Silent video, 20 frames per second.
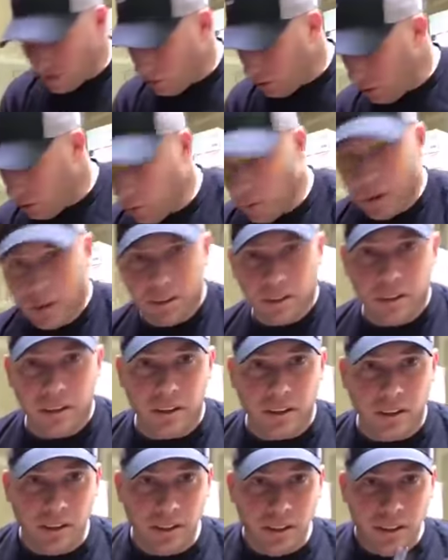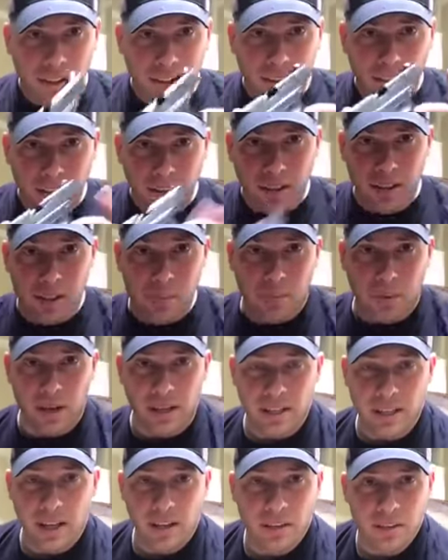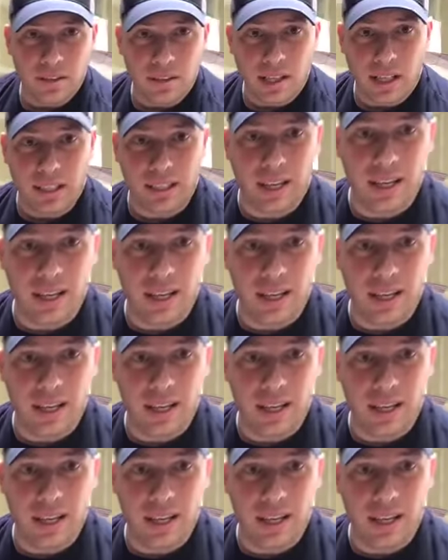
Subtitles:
So, we're clear. Let's break down this Glock